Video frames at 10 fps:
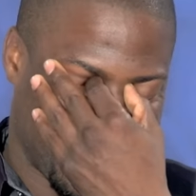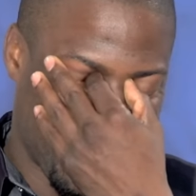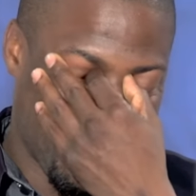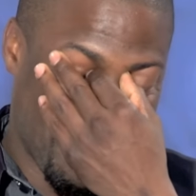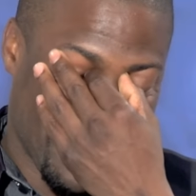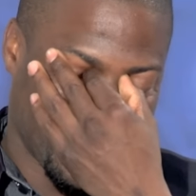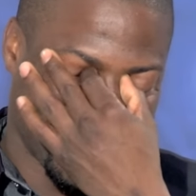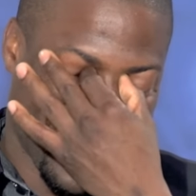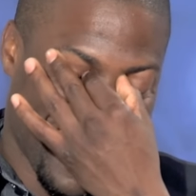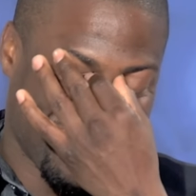
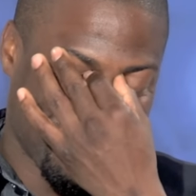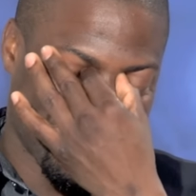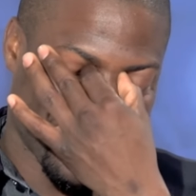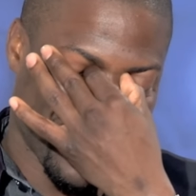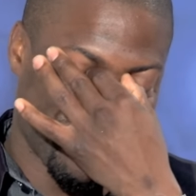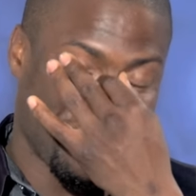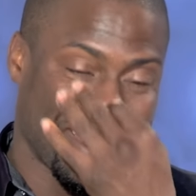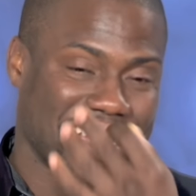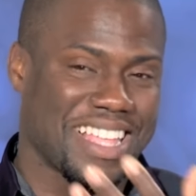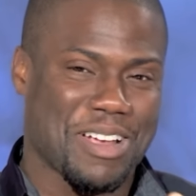Tijuana, I don't, I don't
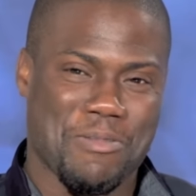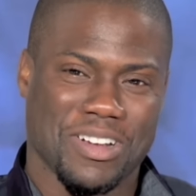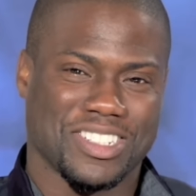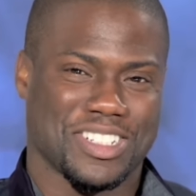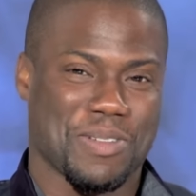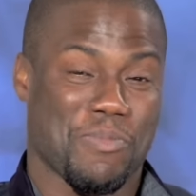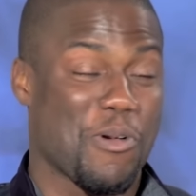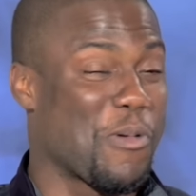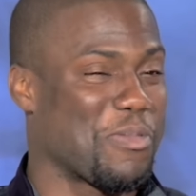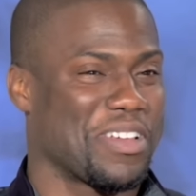think that question's
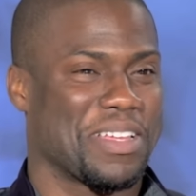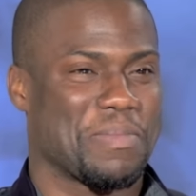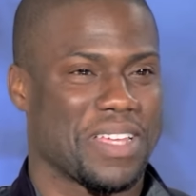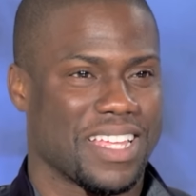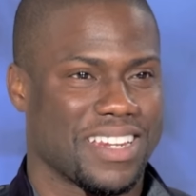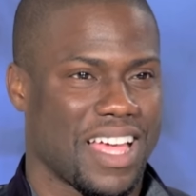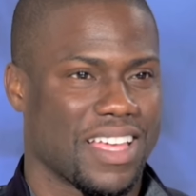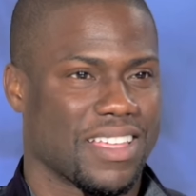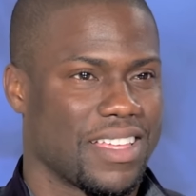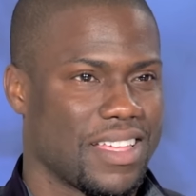appropriate, man.
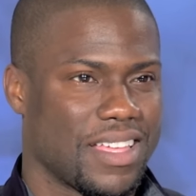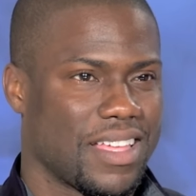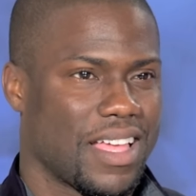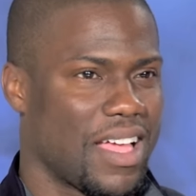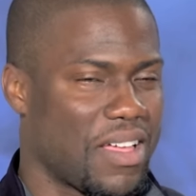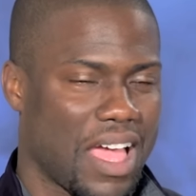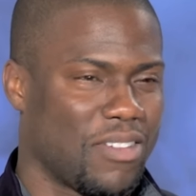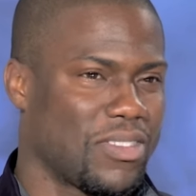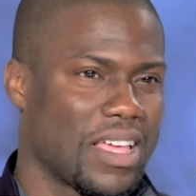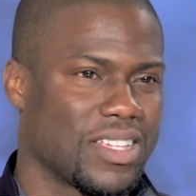Like, I
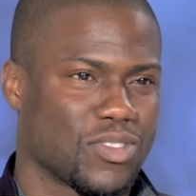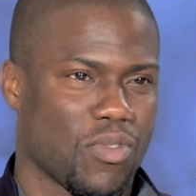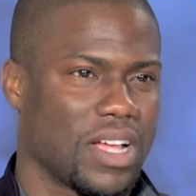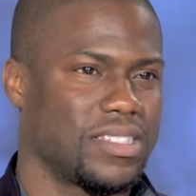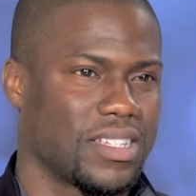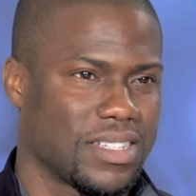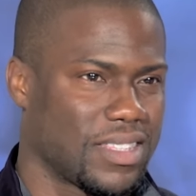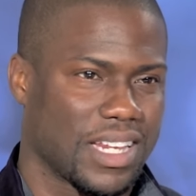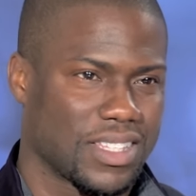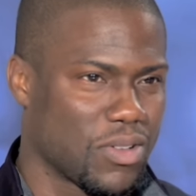don't think his race has
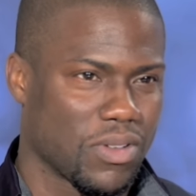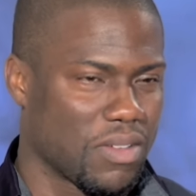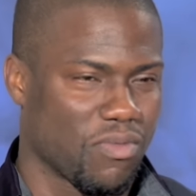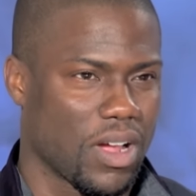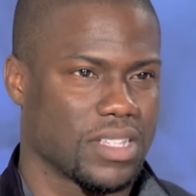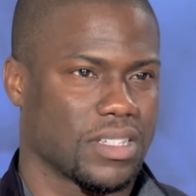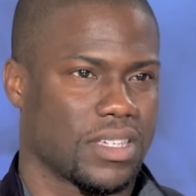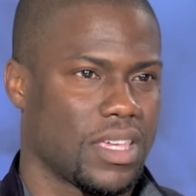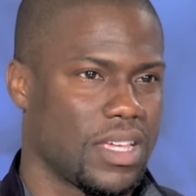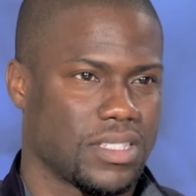anything to do with him
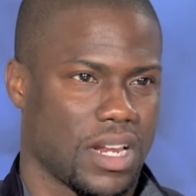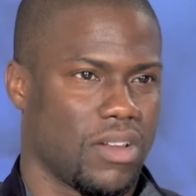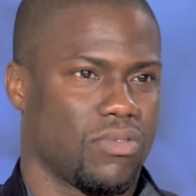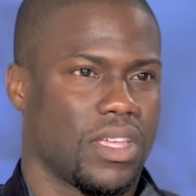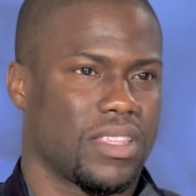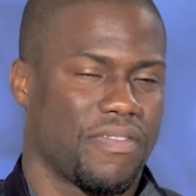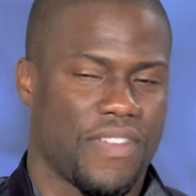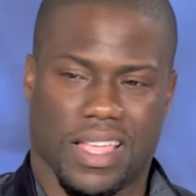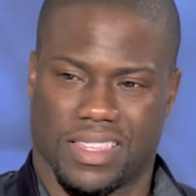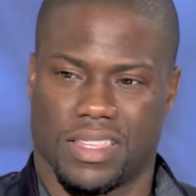raising kids, and I don't think the
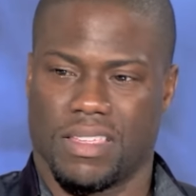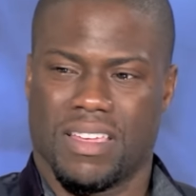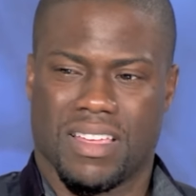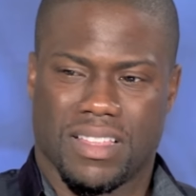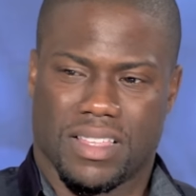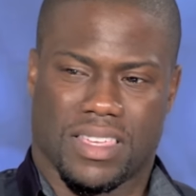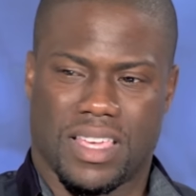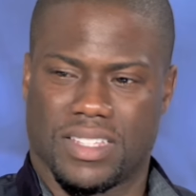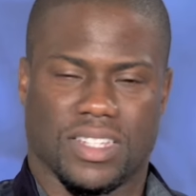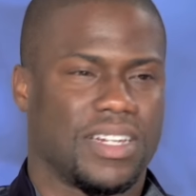fact that the
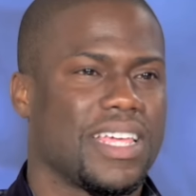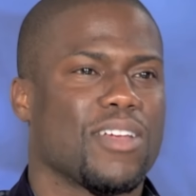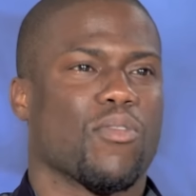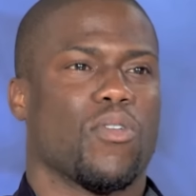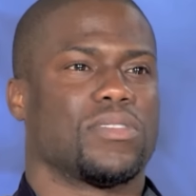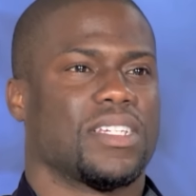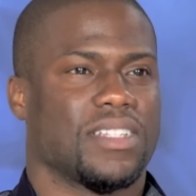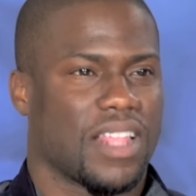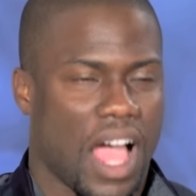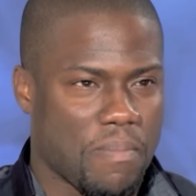kids are Negroes
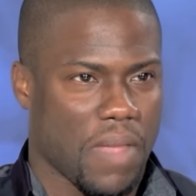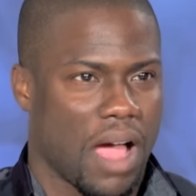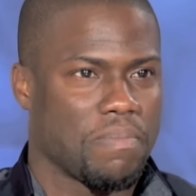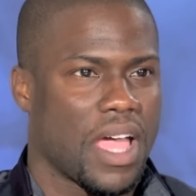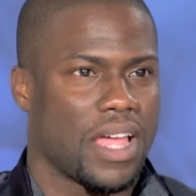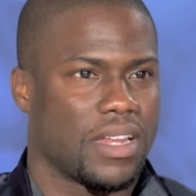has any. I'm, I'm not,